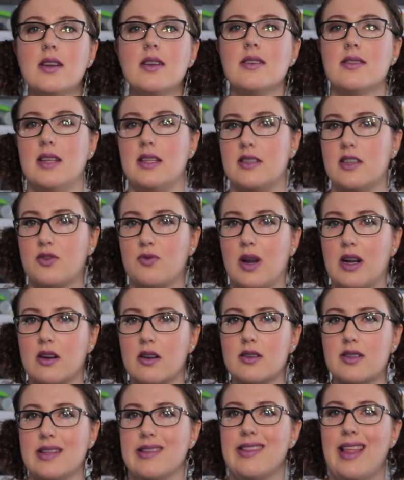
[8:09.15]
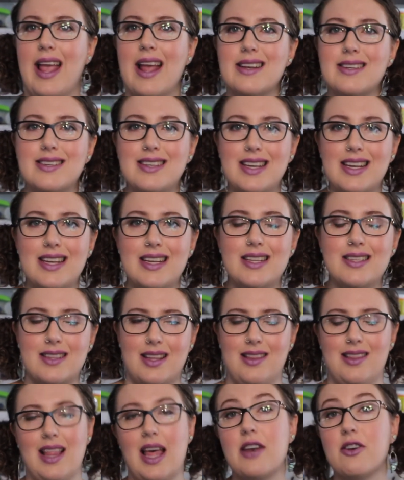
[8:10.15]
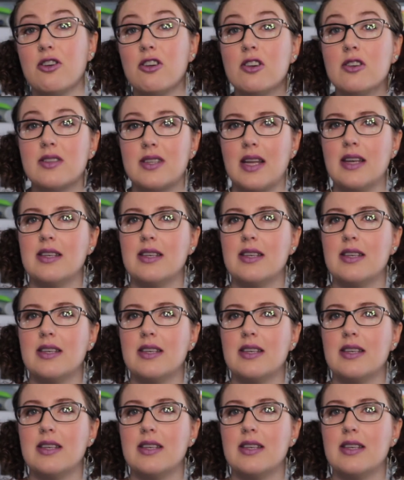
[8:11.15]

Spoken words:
census records and land deeds and letters